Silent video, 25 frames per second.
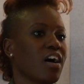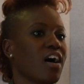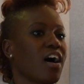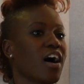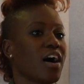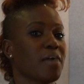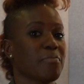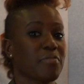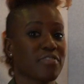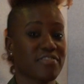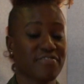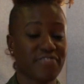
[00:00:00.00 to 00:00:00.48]

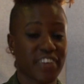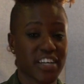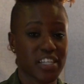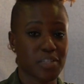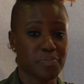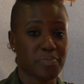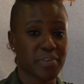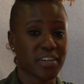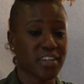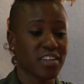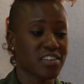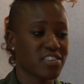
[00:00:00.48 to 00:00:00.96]
I'm on
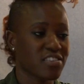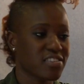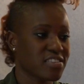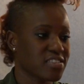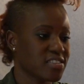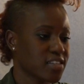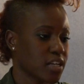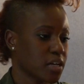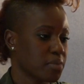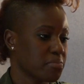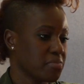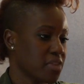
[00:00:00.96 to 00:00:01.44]
Facebook under the
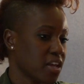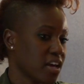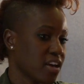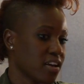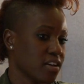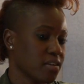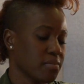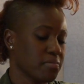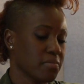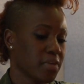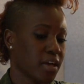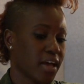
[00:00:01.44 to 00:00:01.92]
same
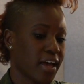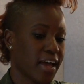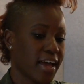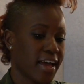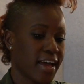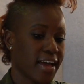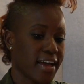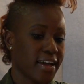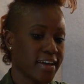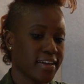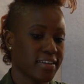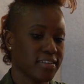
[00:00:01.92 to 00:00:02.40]
name,
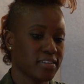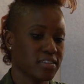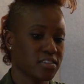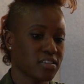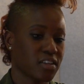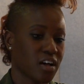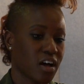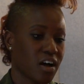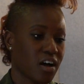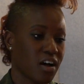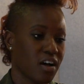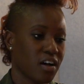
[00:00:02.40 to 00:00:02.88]
and
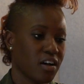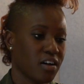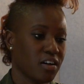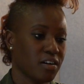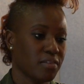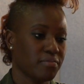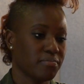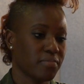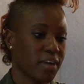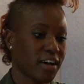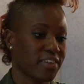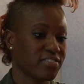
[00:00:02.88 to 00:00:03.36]

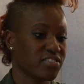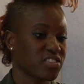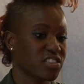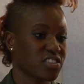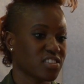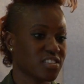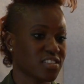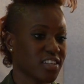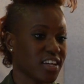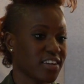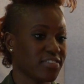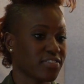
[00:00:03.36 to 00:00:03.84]
um, I've
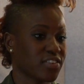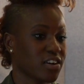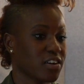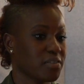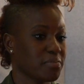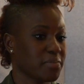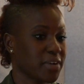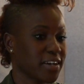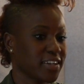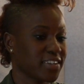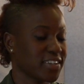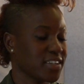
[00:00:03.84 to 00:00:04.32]
just yeah, I've
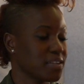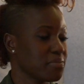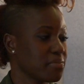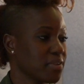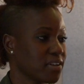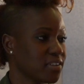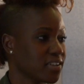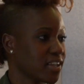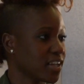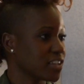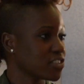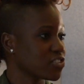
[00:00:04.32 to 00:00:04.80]
got my
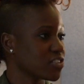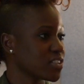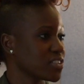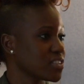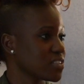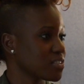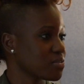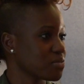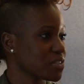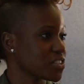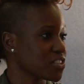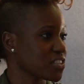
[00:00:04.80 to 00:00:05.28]
email
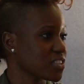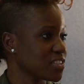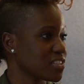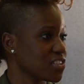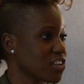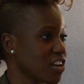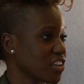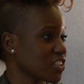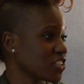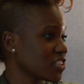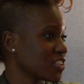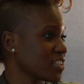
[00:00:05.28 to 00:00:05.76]
address, which is
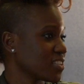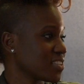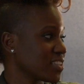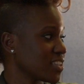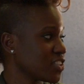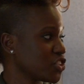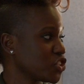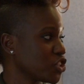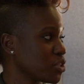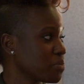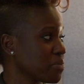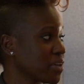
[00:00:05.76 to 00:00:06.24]
noshness
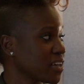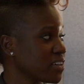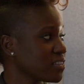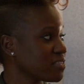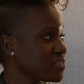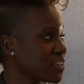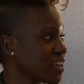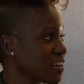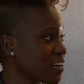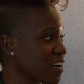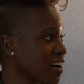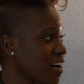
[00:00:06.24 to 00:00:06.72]
at
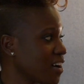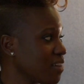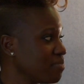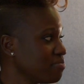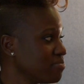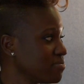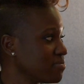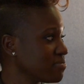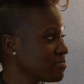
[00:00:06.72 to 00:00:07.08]
gmail.com.